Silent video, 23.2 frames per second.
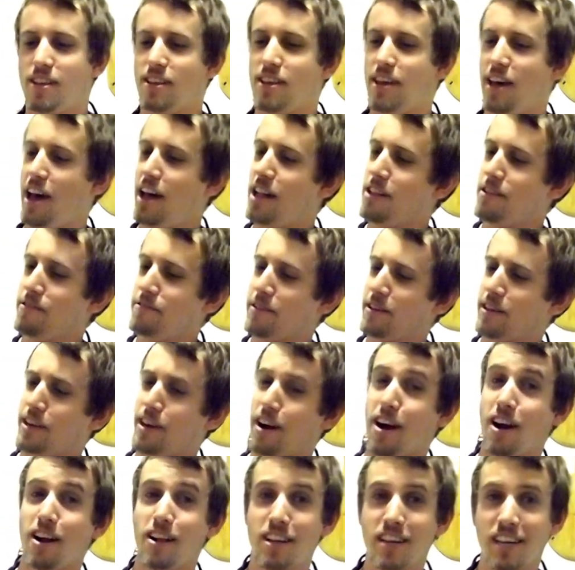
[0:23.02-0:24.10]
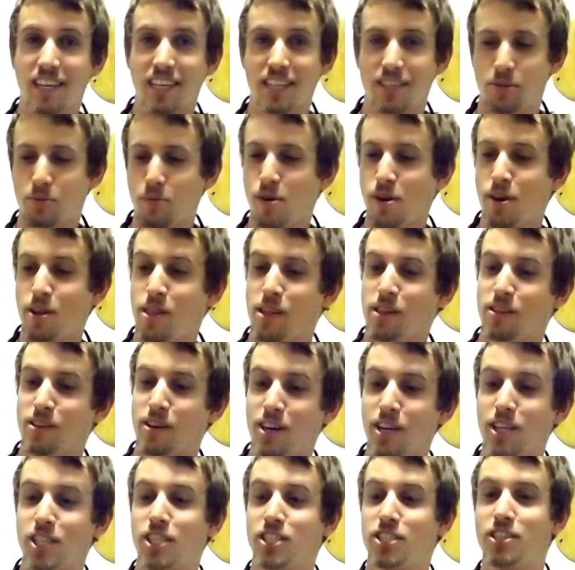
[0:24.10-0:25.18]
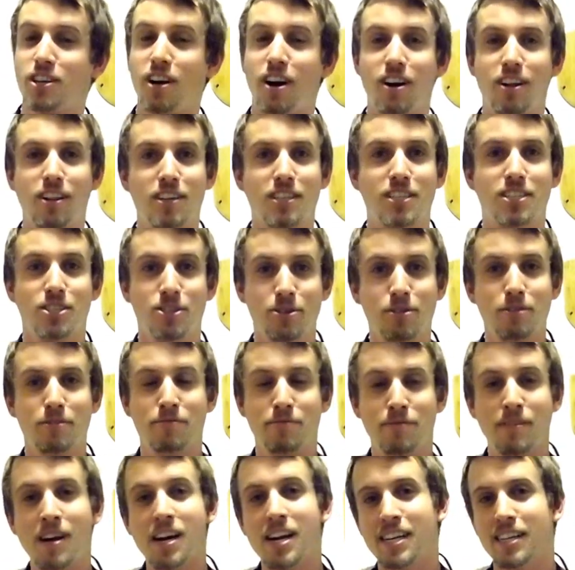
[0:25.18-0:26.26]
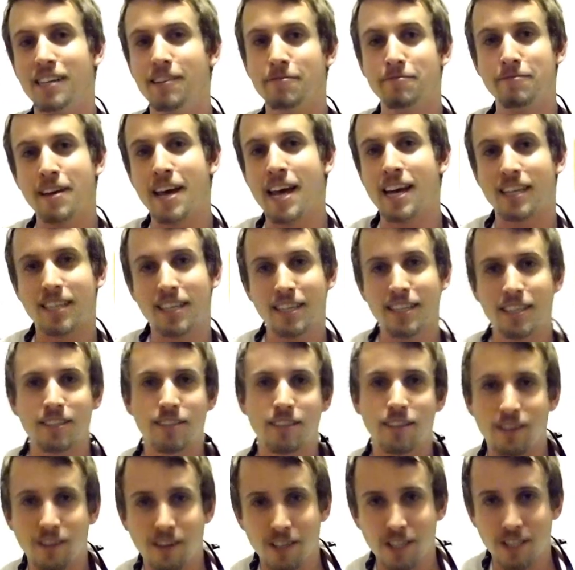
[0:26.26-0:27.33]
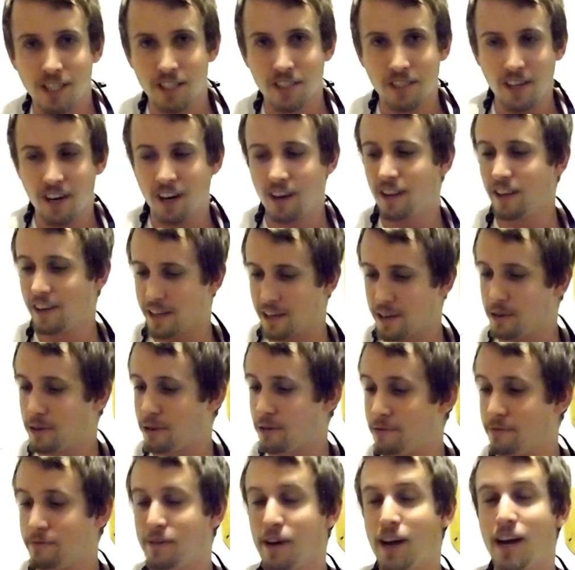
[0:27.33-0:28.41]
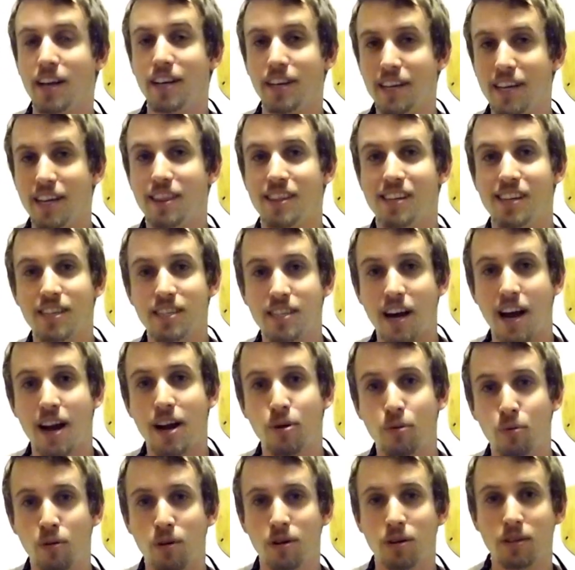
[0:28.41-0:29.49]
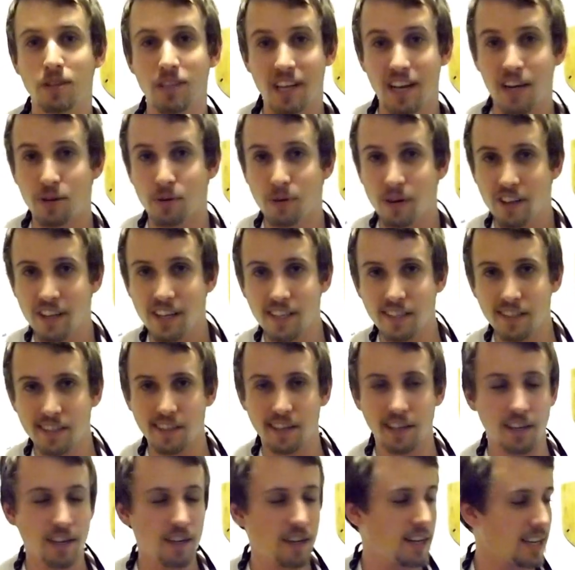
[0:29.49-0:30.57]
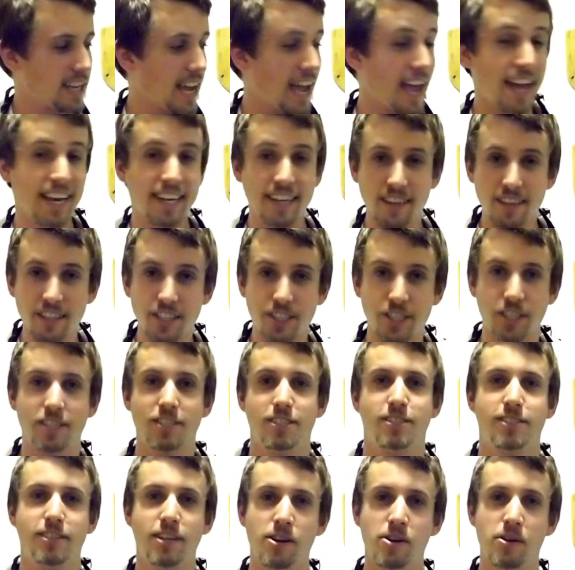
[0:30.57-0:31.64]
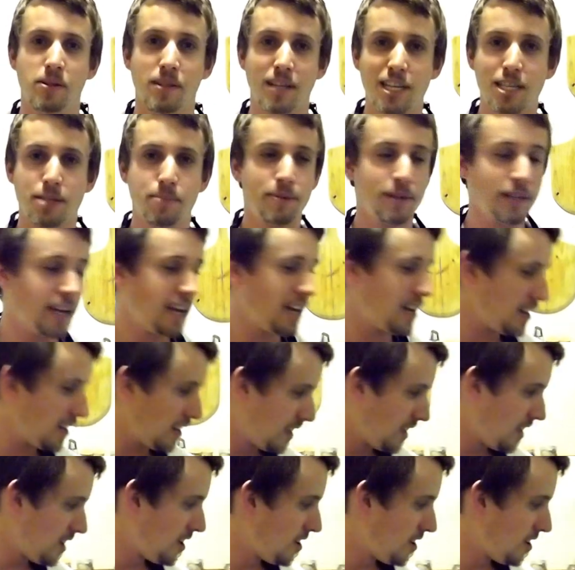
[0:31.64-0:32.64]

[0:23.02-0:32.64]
Elephant garlic is one of the largest garlics you can find. In fact, it is the largest garlic you can find in the entire world. And it's really easy to cook and delicious. So let's begin.